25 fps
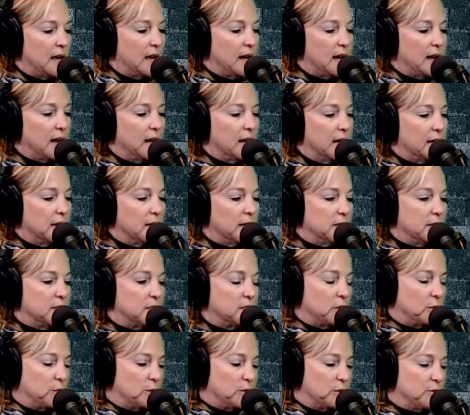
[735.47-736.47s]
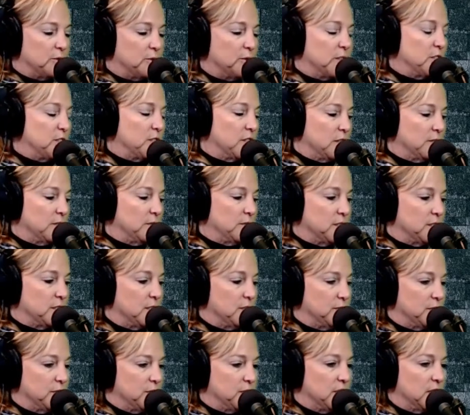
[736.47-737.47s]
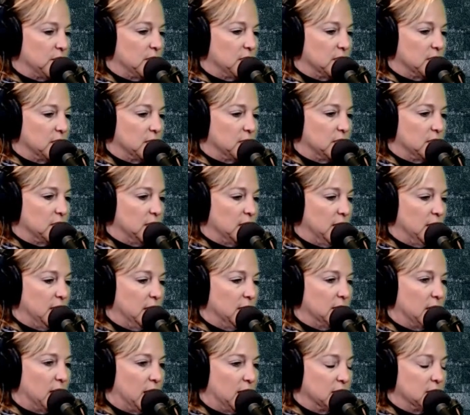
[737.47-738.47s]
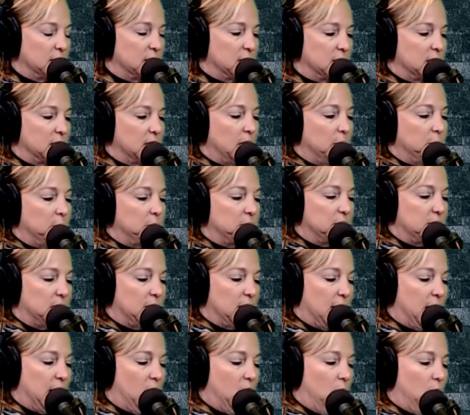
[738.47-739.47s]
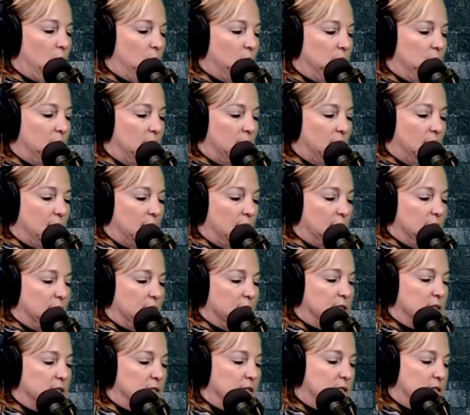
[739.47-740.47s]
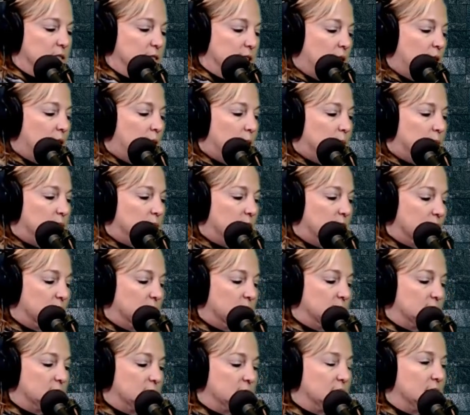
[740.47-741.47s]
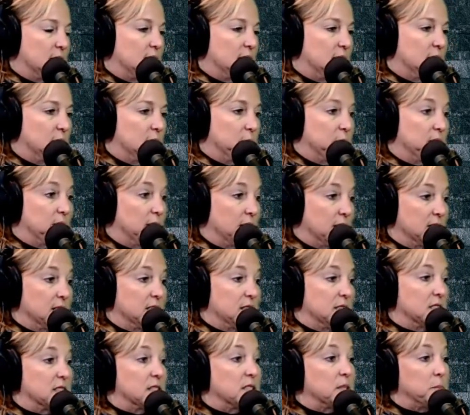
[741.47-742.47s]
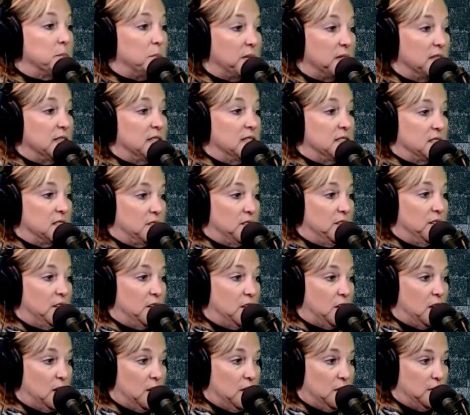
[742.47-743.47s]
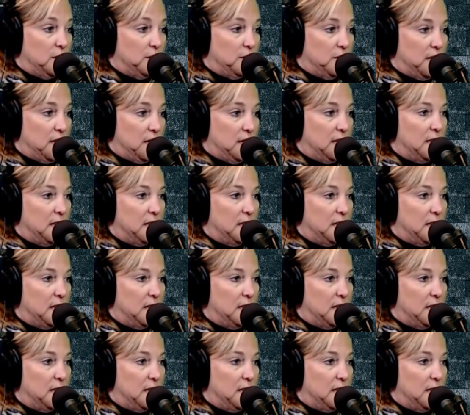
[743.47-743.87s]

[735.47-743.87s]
And so we're fishing, and I stepped out, and I slipped, and I did the splits on the concrete.